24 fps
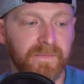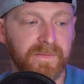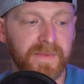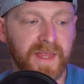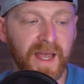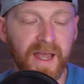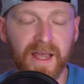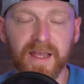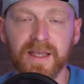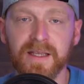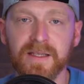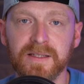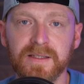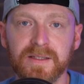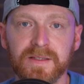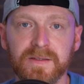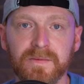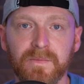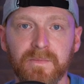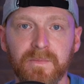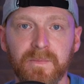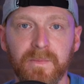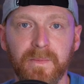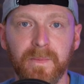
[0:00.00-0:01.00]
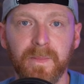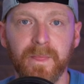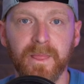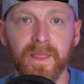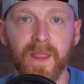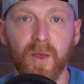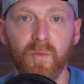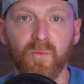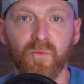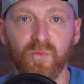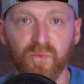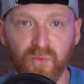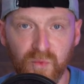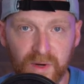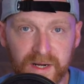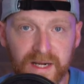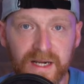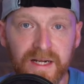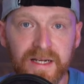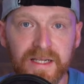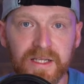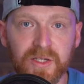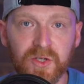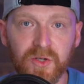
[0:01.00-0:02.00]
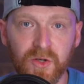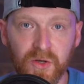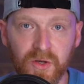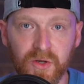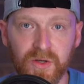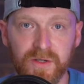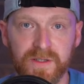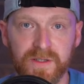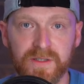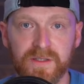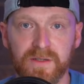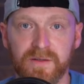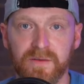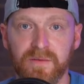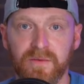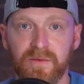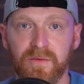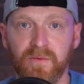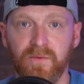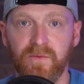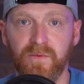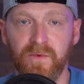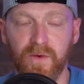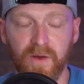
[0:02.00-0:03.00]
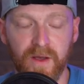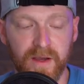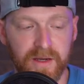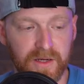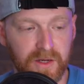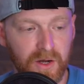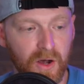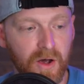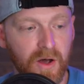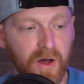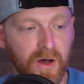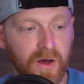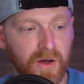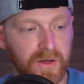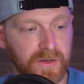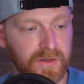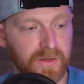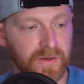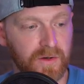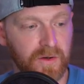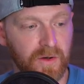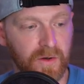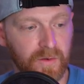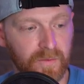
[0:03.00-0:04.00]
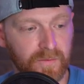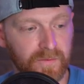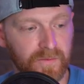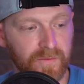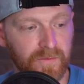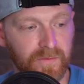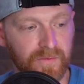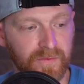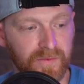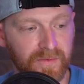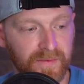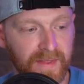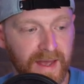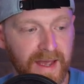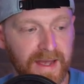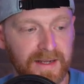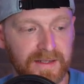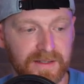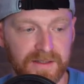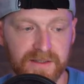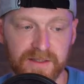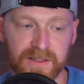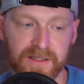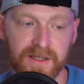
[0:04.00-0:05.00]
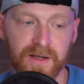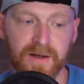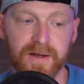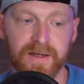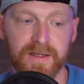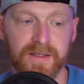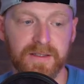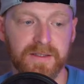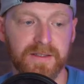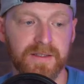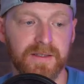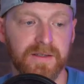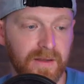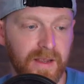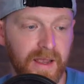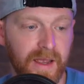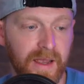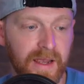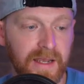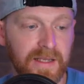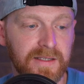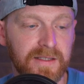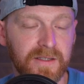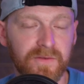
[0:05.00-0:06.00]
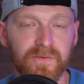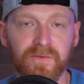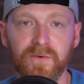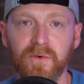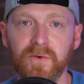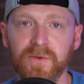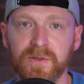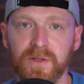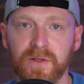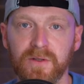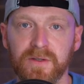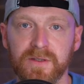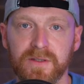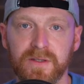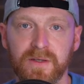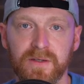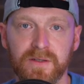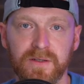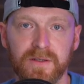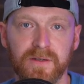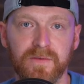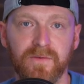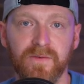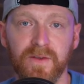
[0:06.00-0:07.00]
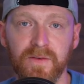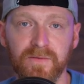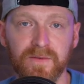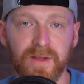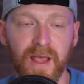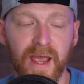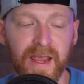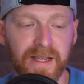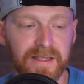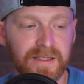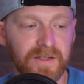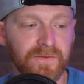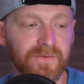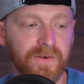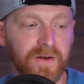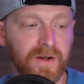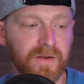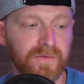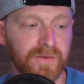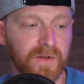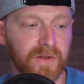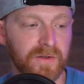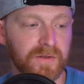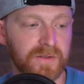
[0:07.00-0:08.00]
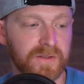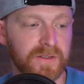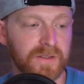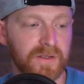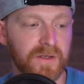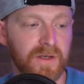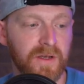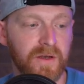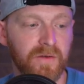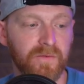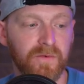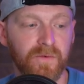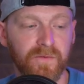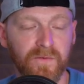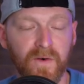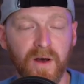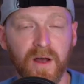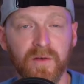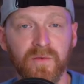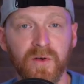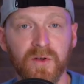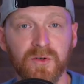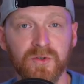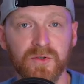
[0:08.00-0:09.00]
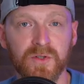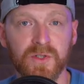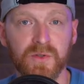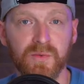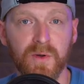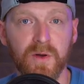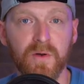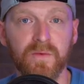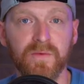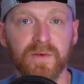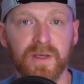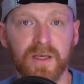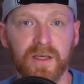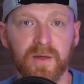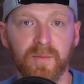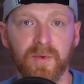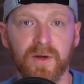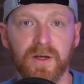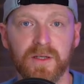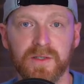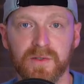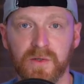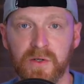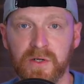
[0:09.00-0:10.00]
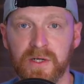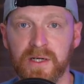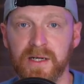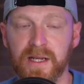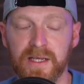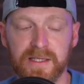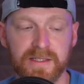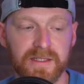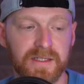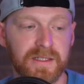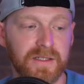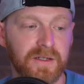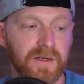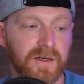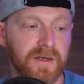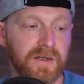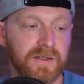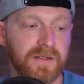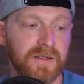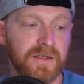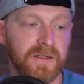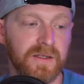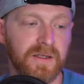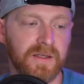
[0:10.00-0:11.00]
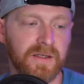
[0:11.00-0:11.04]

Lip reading: That is really good for a card of that size. $85 for 512 gigabytes on an SD card.